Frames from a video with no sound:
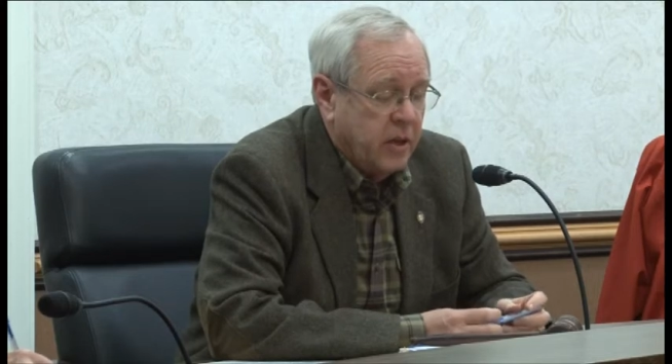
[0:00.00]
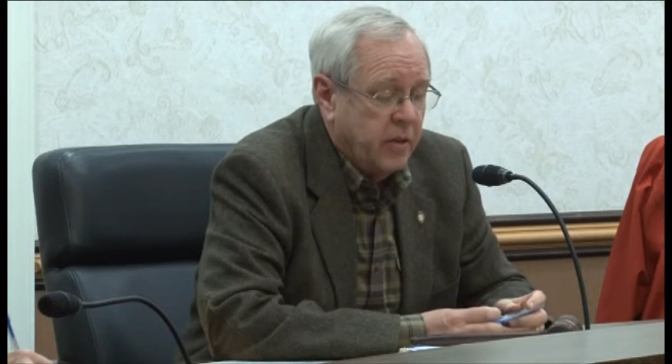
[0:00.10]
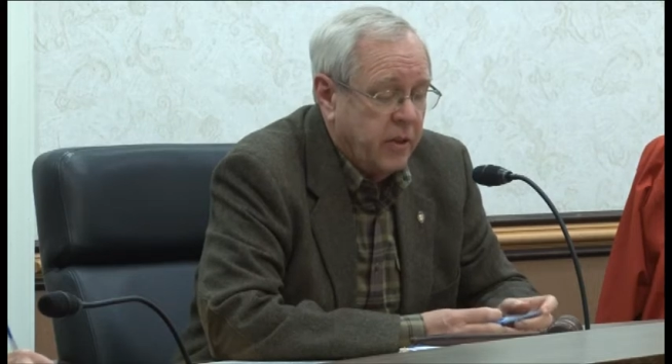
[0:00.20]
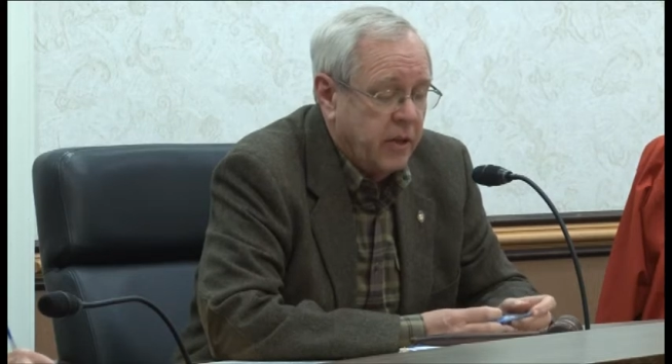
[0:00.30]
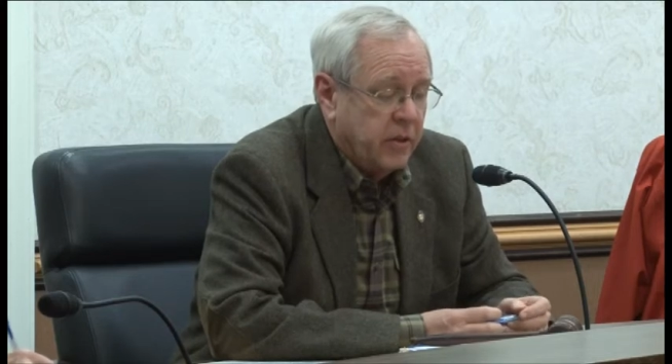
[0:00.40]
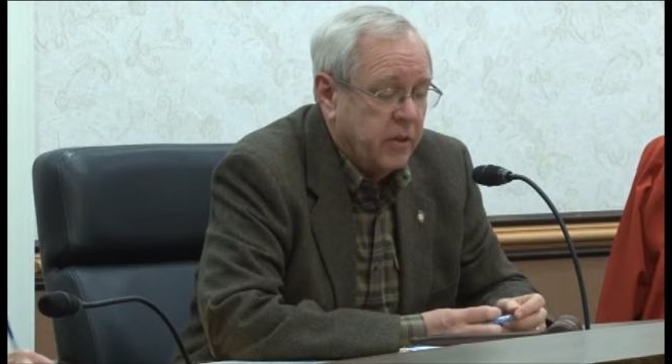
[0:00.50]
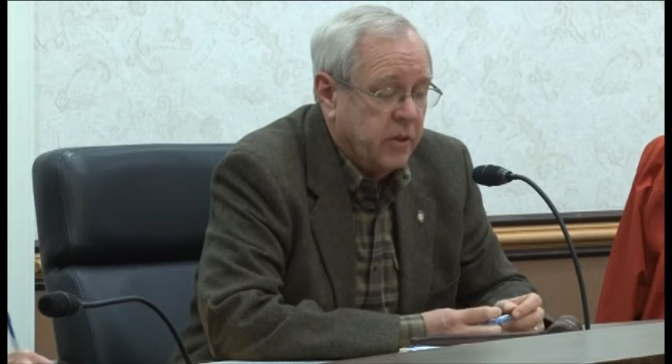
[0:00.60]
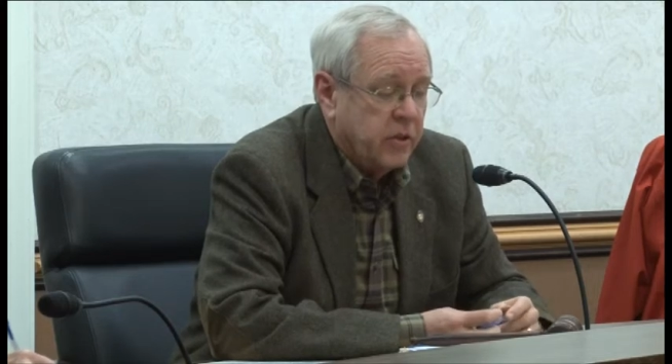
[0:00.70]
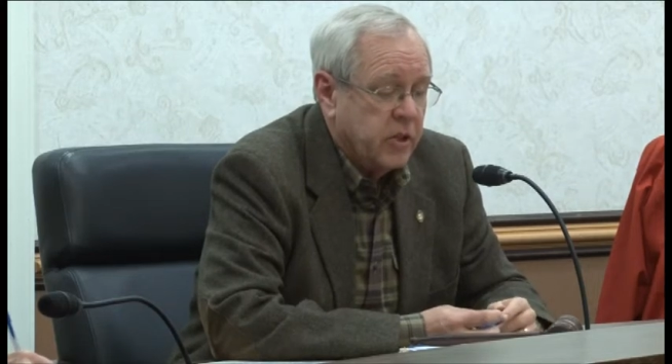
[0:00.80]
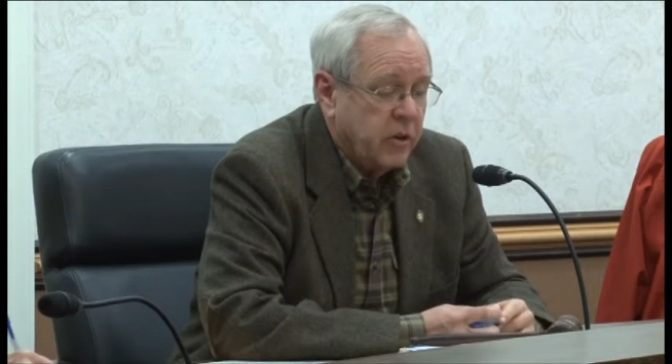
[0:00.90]
then
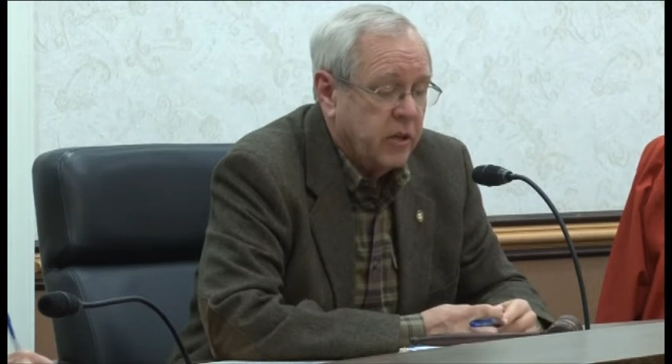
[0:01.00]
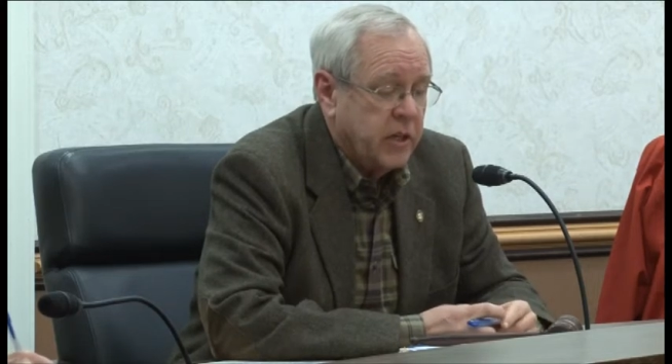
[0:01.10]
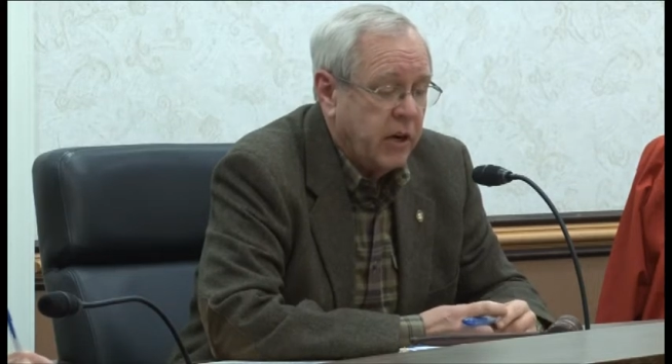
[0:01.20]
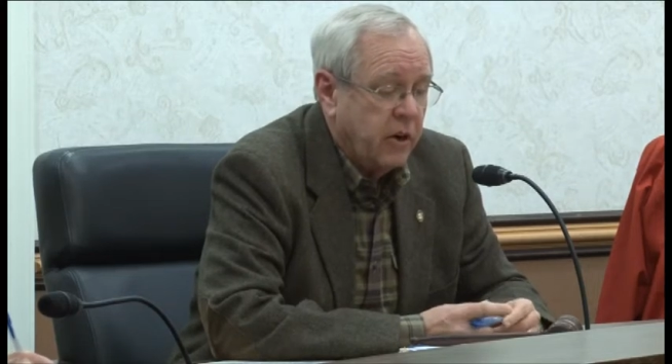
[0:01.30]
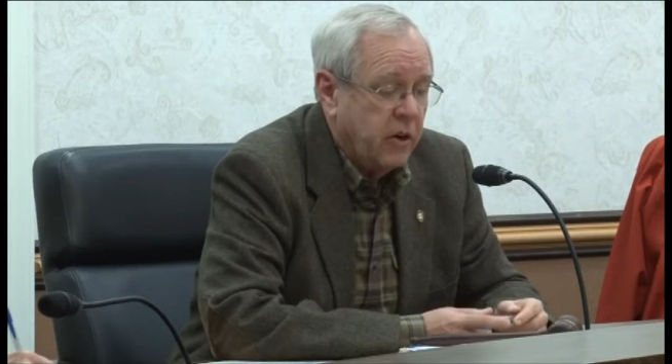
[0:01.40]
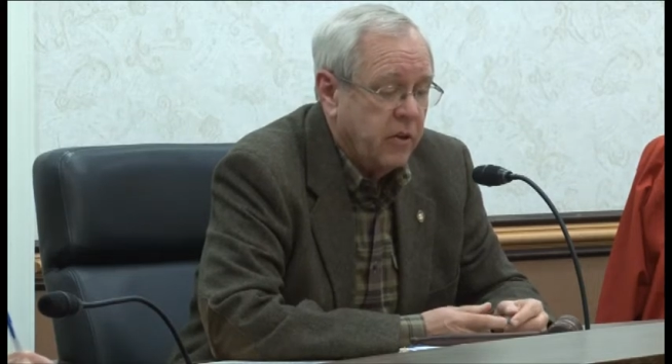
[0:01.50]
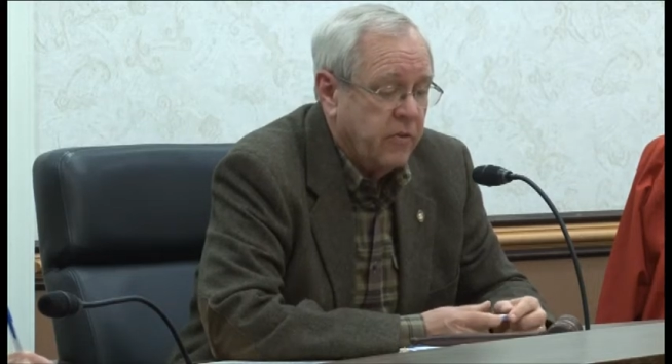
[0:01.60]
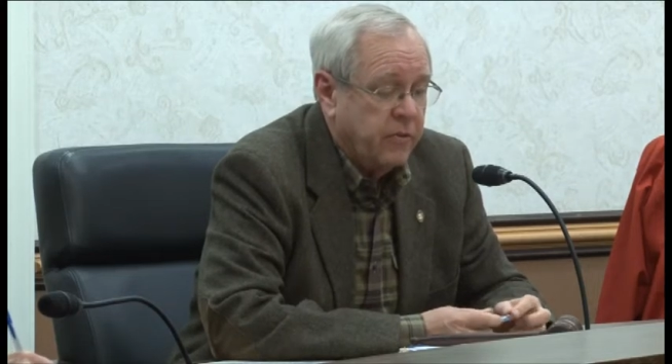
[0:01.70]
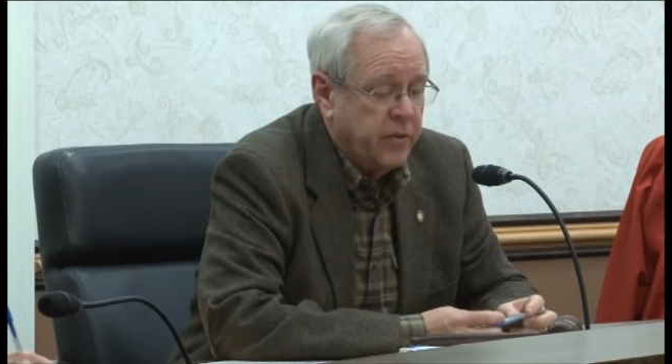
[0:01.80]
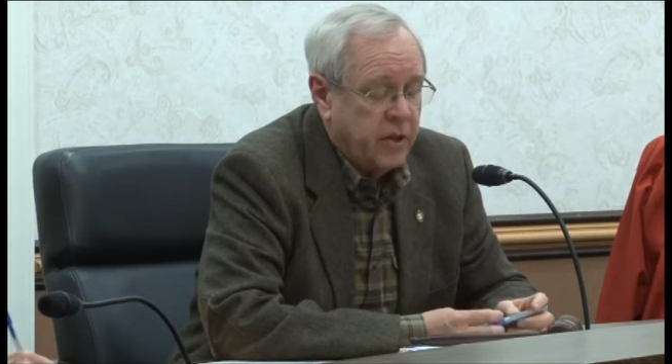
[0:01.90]
the secretary of
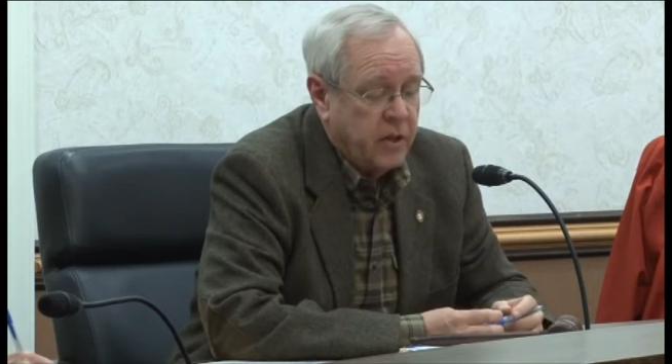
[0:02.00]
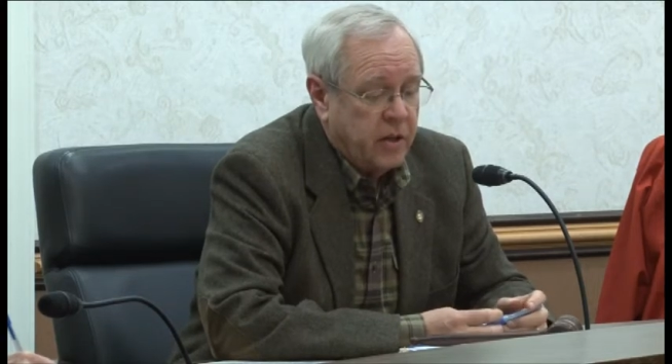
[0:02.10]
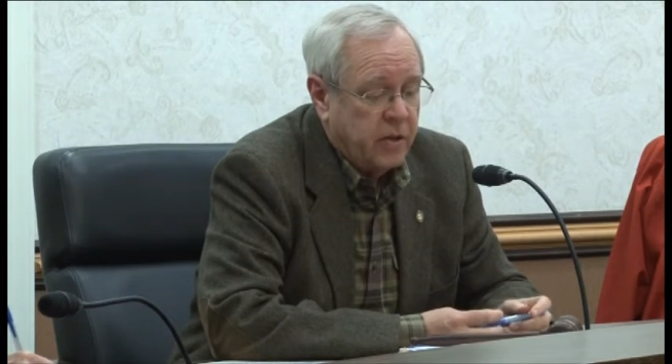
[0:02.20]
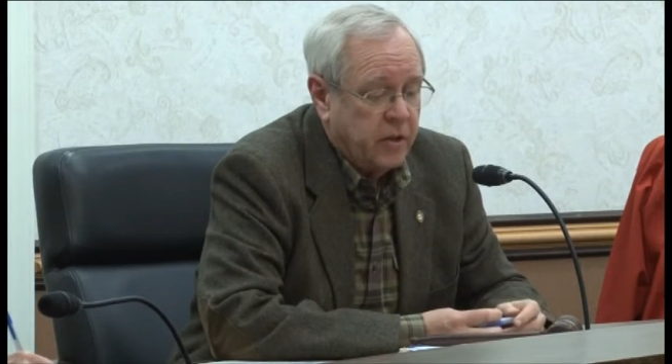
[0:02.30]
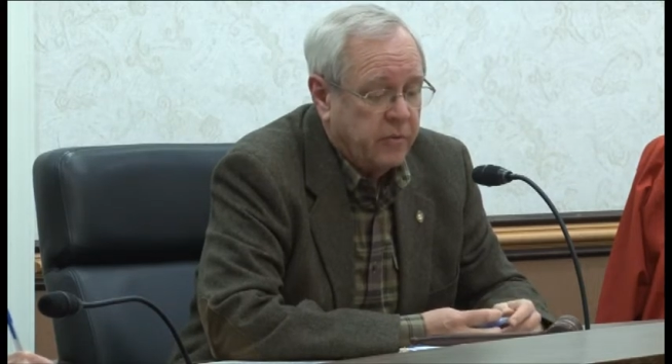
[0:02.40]
the, uh,